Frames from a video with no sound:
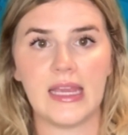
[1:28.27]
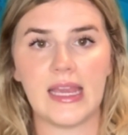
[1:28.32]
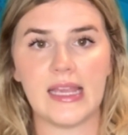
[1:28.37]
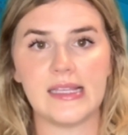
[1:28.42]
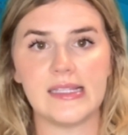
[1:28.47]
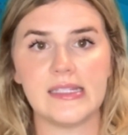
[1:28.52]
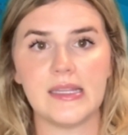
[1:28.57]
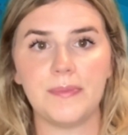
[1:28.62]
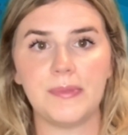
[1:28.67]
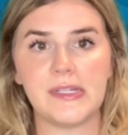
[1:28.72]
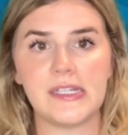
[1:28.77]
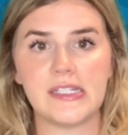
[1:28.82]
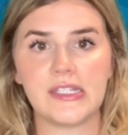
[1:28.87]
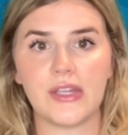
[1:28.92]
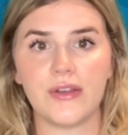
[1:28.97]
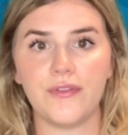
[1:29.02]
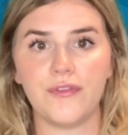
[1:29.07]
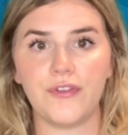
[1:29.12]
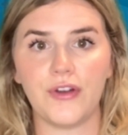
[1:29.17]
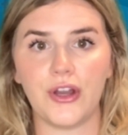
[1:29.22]
Kingston Police
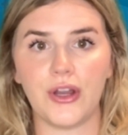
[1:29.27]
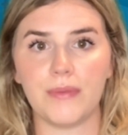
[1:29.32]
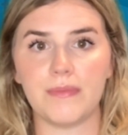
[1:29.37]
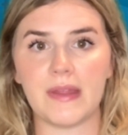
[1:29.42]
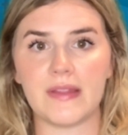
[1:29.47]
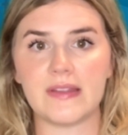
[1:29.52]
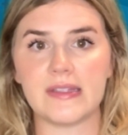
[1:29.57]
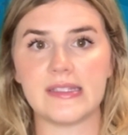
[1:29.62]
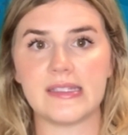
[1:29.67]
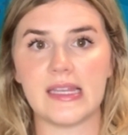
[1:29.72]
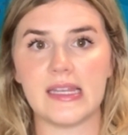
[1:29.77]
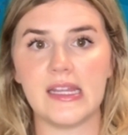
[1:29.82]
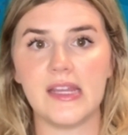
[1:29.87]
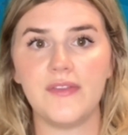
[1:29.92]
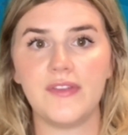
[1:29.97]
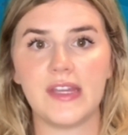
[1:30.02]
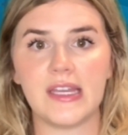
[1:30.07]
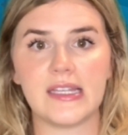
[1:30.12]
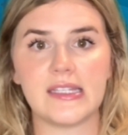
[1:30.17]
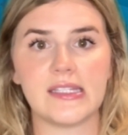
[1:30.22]
confirmed that the City
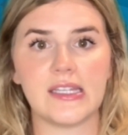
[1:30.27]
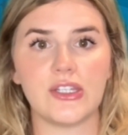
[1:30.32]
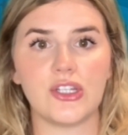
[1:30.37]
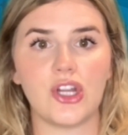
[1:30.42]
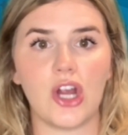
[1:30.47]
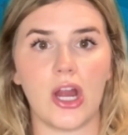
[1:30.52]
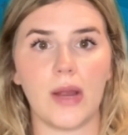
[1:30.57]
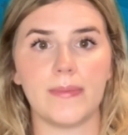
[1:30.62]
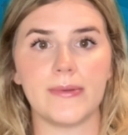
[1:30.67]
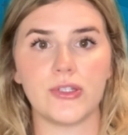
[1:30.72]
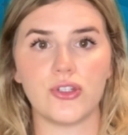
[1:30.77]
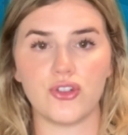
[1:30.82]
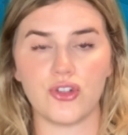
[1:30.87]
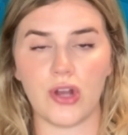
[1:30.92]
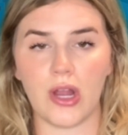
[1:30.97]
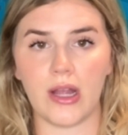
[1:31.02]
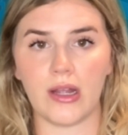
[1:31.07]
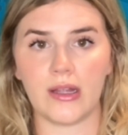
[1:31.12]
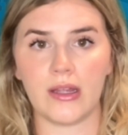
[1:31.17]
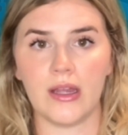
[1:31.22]
of Kingston garbage
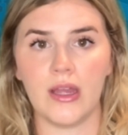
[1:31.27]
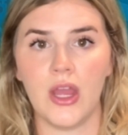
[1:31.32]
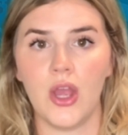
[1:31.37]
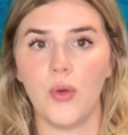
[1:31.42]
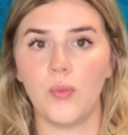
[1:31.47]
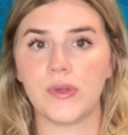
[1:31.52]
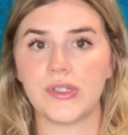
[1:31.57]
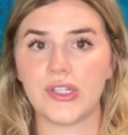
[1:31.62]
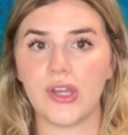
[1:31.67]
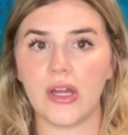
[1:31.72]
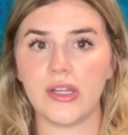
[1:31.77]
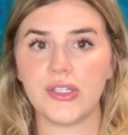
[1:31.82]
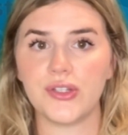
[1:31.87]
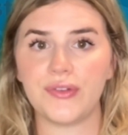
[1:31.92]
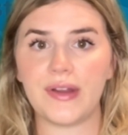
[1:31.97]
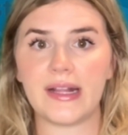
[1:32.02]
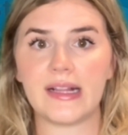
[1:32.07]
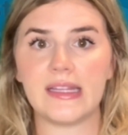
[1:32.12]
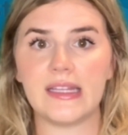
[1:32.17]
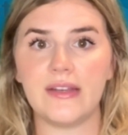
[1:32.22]
truck was not
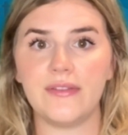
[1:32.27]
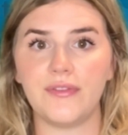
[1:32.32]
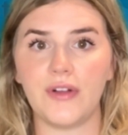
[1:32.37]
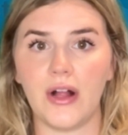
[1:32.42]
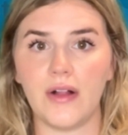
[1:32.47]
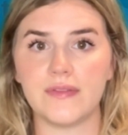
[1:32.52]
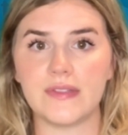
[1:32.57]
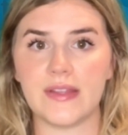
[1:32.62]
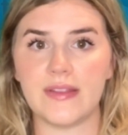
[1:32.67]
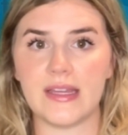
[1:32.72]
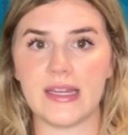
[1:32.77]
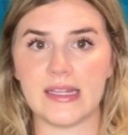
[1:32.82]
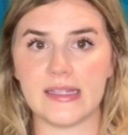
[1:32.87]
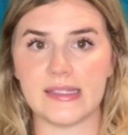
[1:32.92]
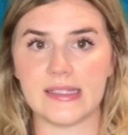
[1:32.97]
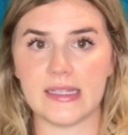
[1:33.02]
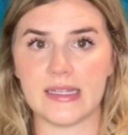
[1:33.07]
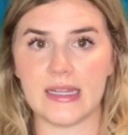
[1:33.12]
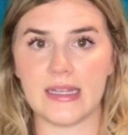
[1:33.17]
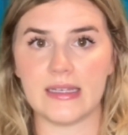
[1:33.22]
directly involved in the
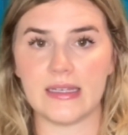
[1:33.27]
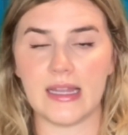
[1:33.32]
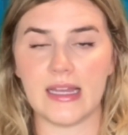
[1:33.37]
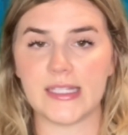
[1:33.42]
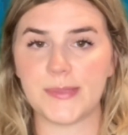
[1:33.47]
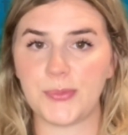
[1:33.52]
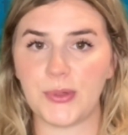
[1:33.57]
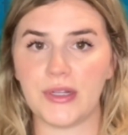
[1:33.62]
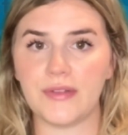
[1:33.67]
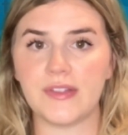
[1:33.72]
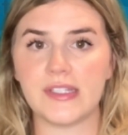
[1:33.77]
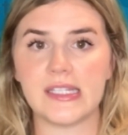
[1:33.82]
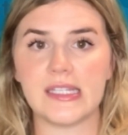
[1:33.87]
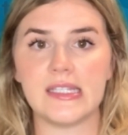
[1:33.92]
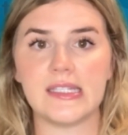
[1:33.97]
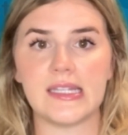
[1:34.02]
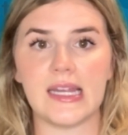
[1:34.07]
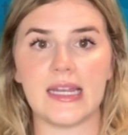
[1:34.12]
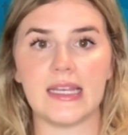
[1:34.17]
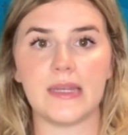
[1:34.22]
incident, as previously
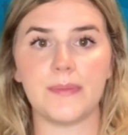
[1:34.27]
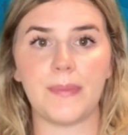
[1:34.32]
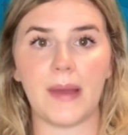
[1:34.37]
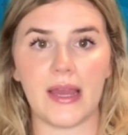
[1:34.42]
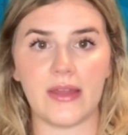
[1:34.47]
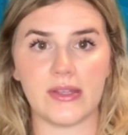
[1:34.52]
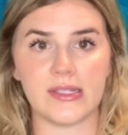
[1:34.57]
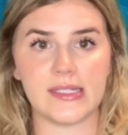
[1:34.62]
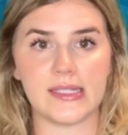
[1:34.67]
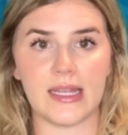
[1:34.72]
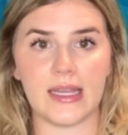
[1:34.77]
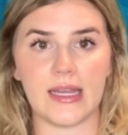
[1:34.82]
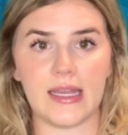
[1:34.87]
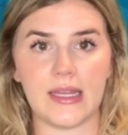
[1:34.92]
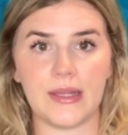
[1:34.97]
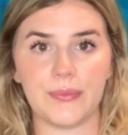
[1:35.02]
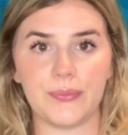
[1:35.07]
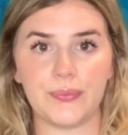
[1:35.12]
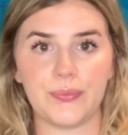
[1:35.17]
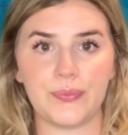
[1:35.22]
stated by the
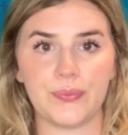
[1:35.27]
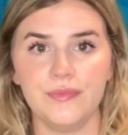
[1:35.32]
city.